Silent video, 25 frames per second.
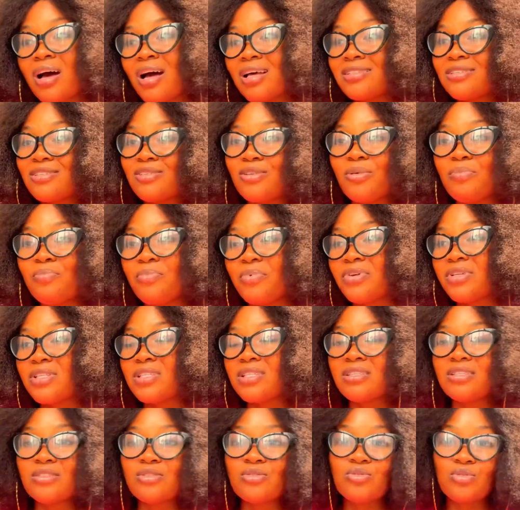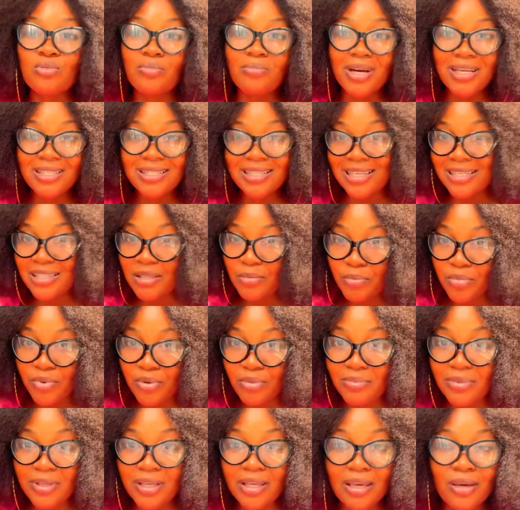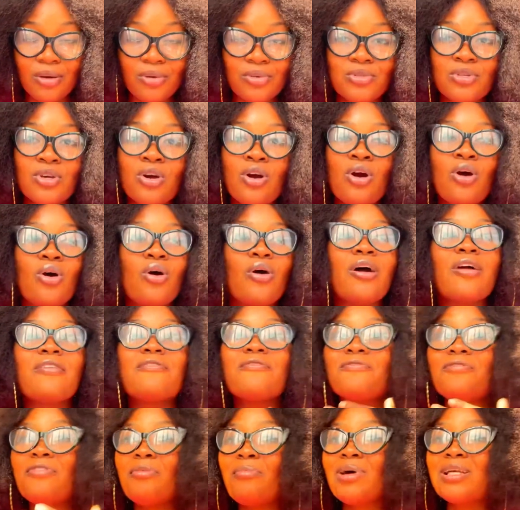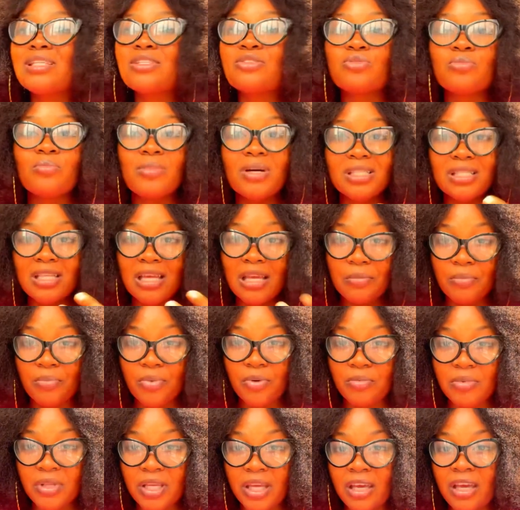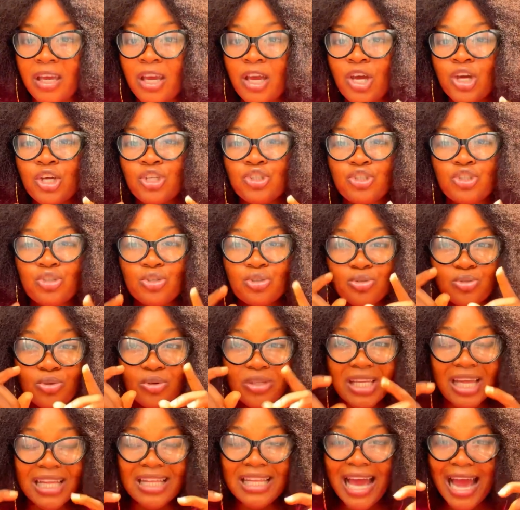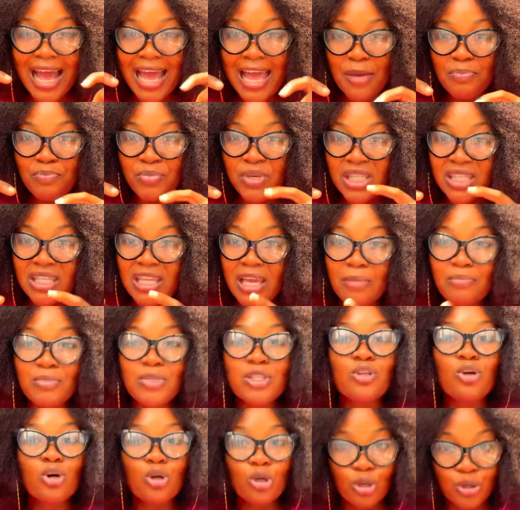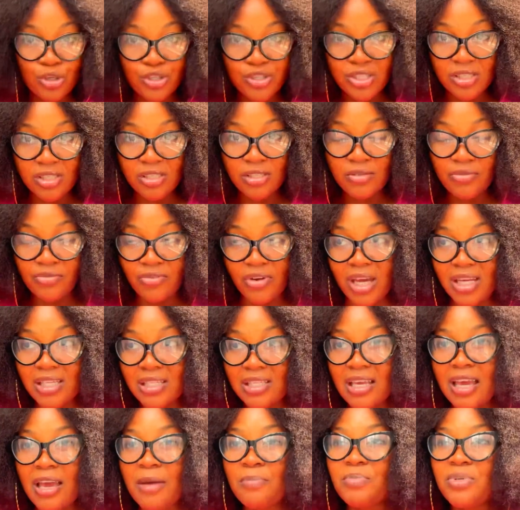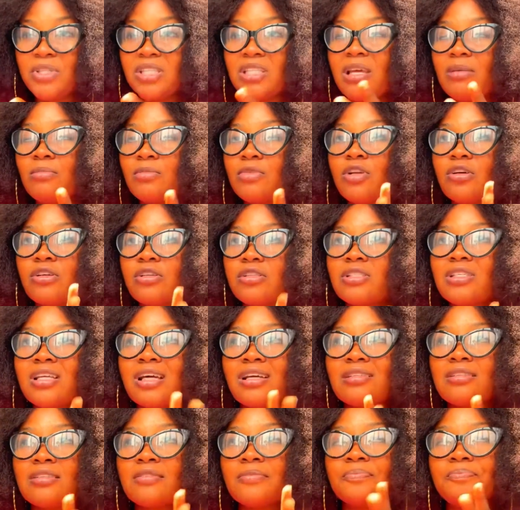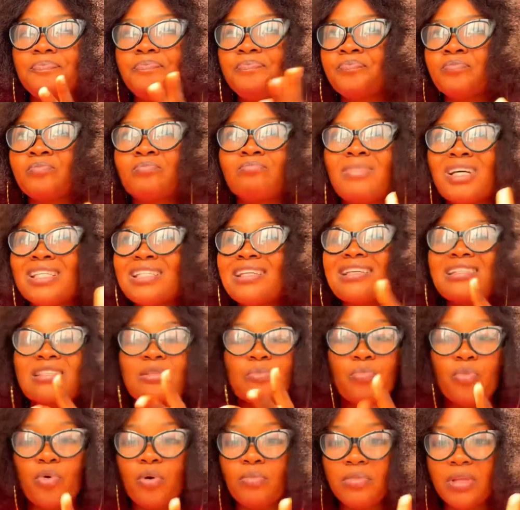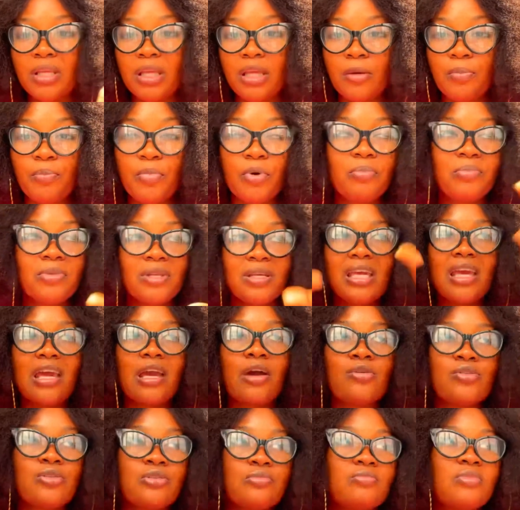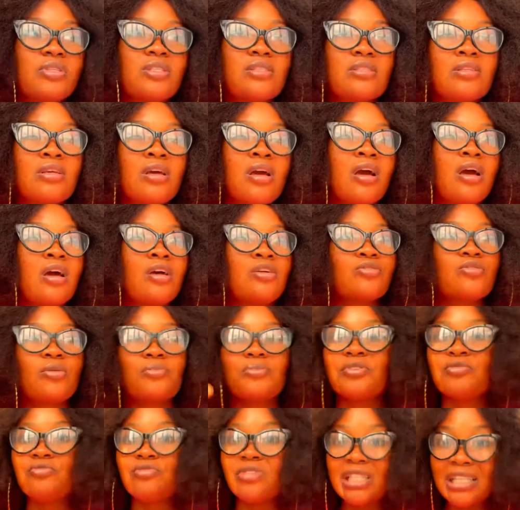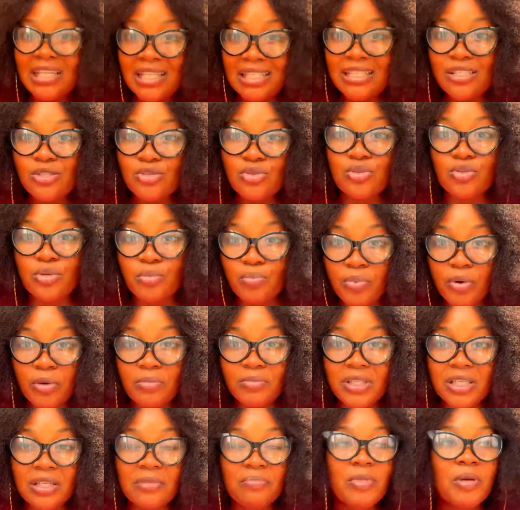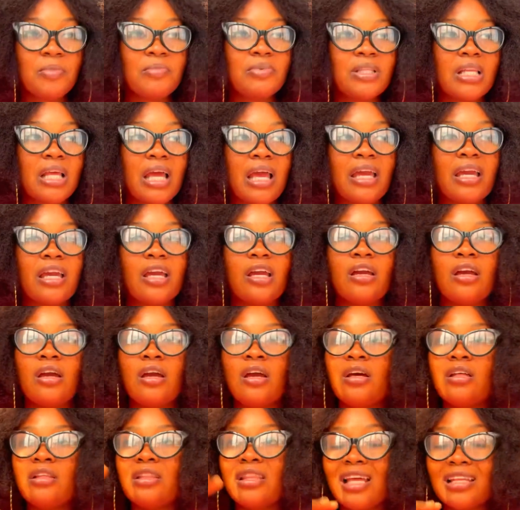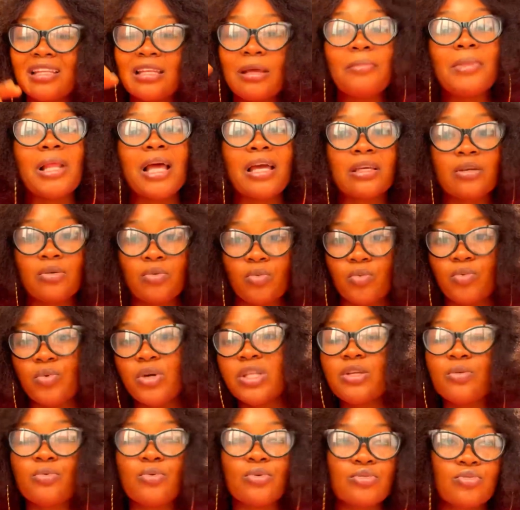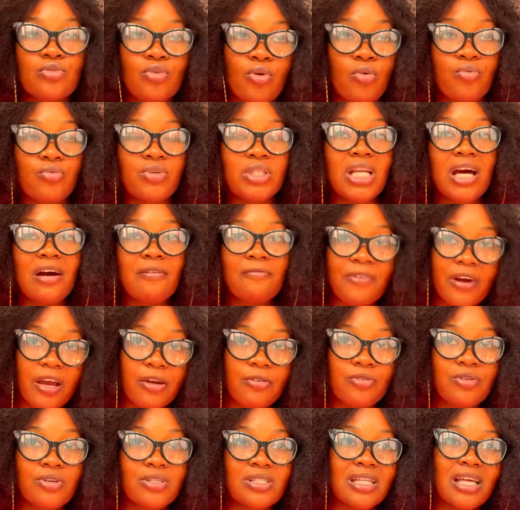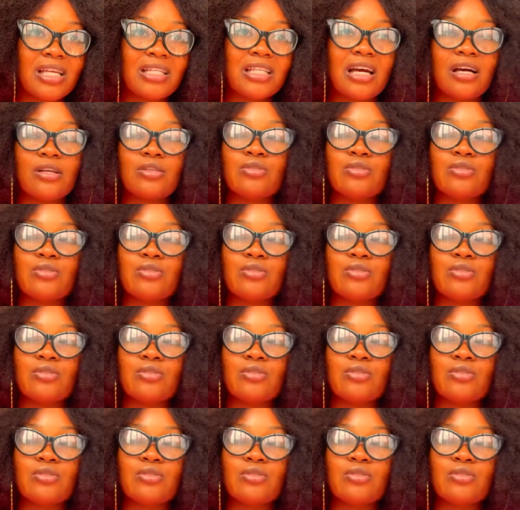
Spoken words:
law person to masters in public health, or even pharmacy to master in public health. Do you know that epidemiologist, right? Epidemiologist, that's masters in public health. Public health means something relating to the public. Maybe like that time, like when there was coronavirus, that they